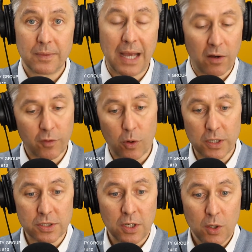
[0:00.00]
Now, of
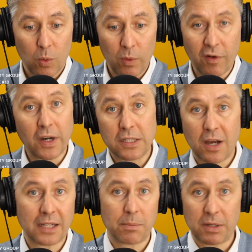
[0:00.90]
course, we've already
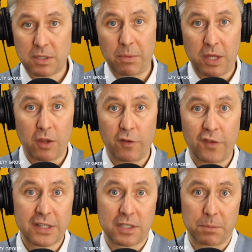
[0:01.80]
talked about some of the other
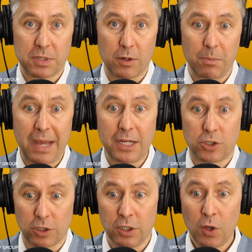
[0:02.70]
fix ups that are
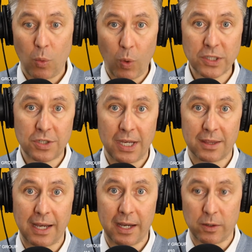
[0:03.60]
major once you
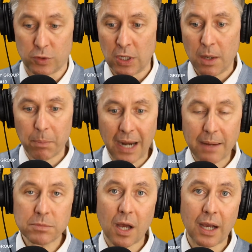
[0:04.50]
hit the house, but
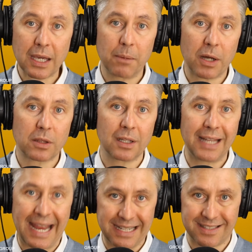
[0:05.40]
I'm talking about the
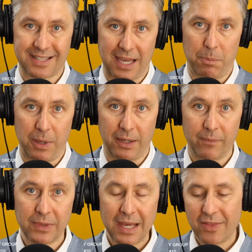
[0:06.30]
landscaping.
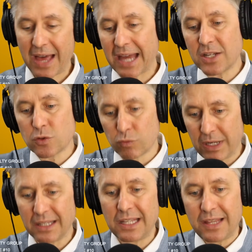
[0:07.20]
That is
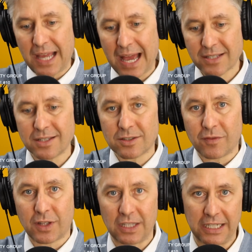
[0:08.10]
really the essence
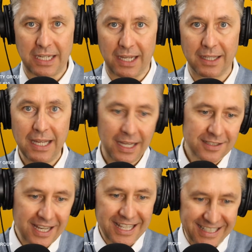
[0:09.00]
of cleaning.
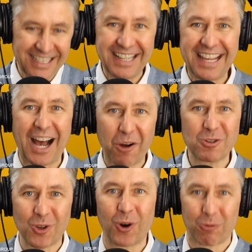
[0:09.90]
It's like cleaning the
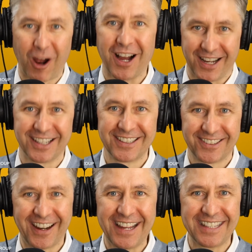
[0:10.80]
outdoor rug,
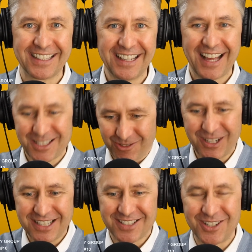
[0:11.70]
right? That's
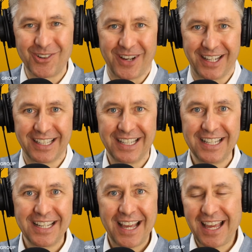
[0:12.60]
what it's doing.
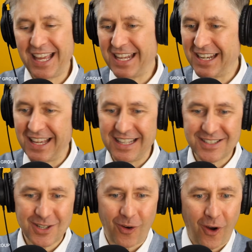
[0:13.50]
And, and, and,
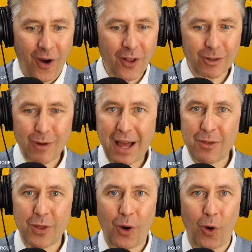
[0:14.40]
so all
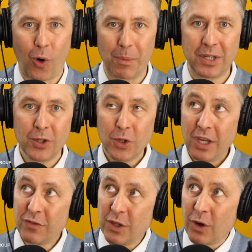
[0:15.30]
around the home, and
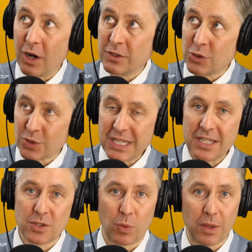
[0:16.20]
if there are
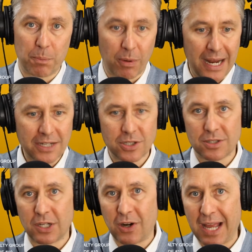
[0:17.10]
trees with branches
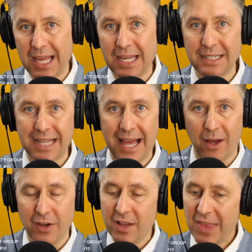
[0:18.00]
that are hanging
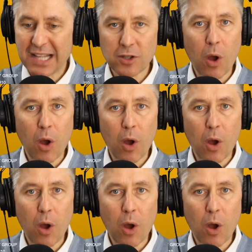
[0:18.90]
down, that's